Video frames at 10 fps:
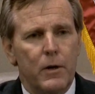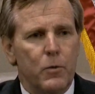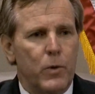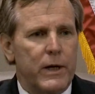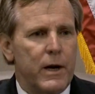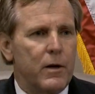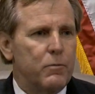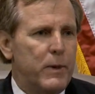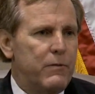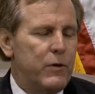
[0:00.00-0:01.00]
We cannot
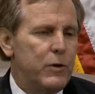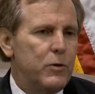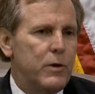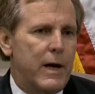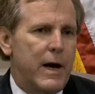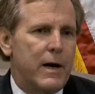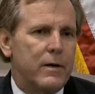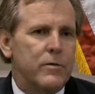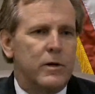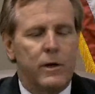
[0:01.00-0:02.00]
be viewed
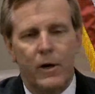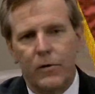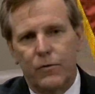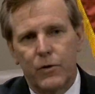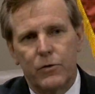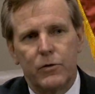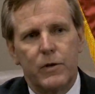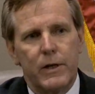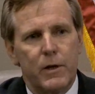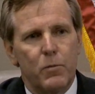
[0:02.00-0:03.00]
as an us versus
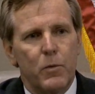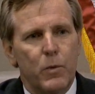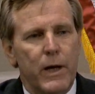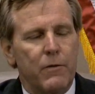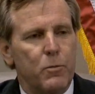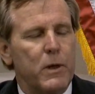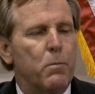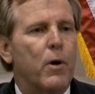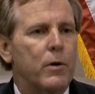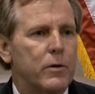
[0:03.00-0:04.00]
them. We have to be a
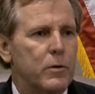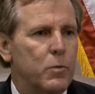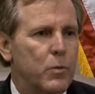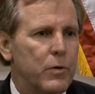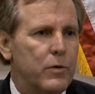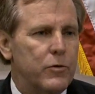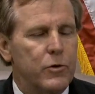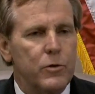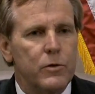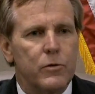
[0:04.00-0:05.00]
partner with the
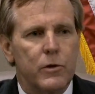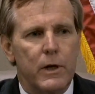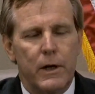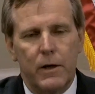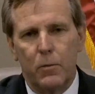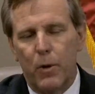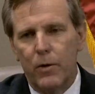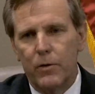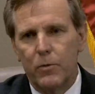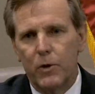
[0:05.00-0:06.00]
students and a
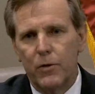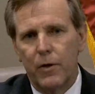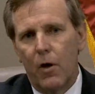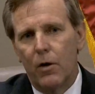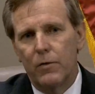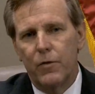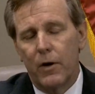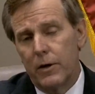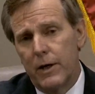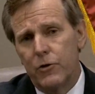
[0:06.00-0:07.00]
partner with all of
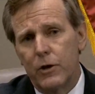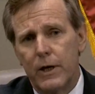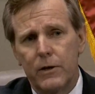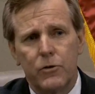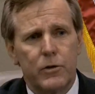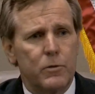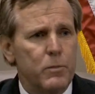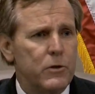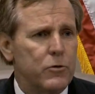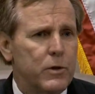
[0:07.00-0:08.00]
our educators and
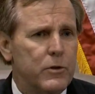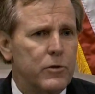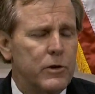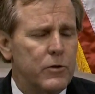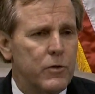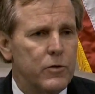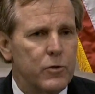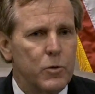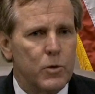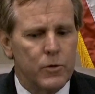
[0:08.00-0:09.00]
administrators in each of the
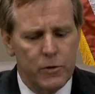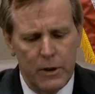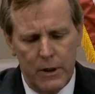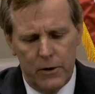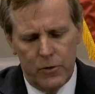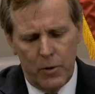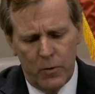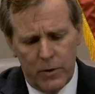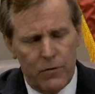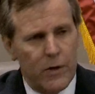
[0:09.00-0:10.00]
schools. So I'll
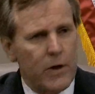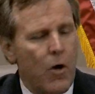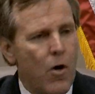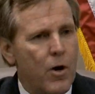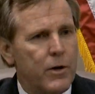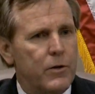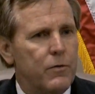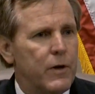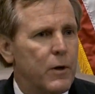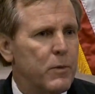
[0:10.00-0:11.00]
work very hard in
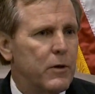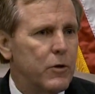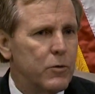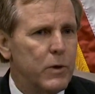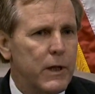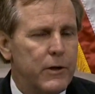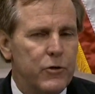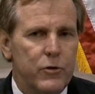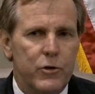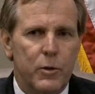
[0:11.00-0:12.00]
developing good
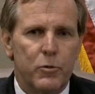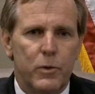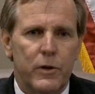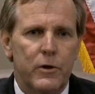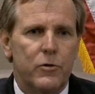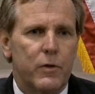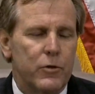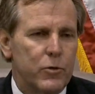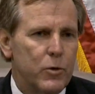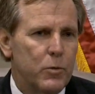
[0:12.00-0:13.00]
relationships with each of our
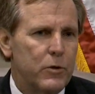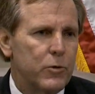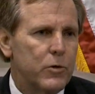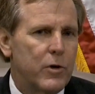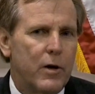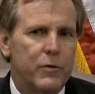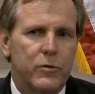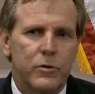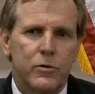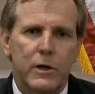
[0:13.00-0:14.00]
school resource
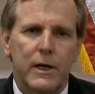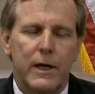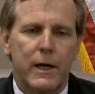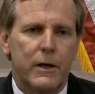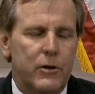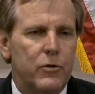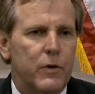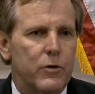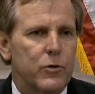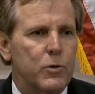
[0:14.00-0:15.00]
officers and each of
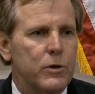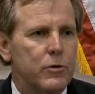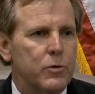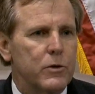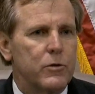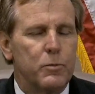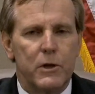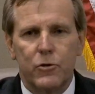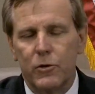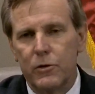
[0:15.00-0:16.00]
our school districts to make
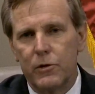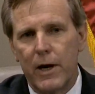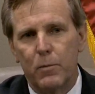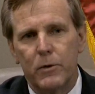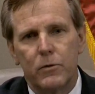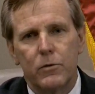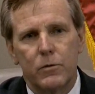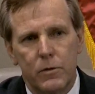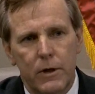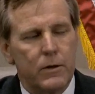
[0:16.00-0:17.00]
sure this happens.
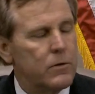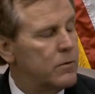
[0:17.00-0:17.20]
Thank you.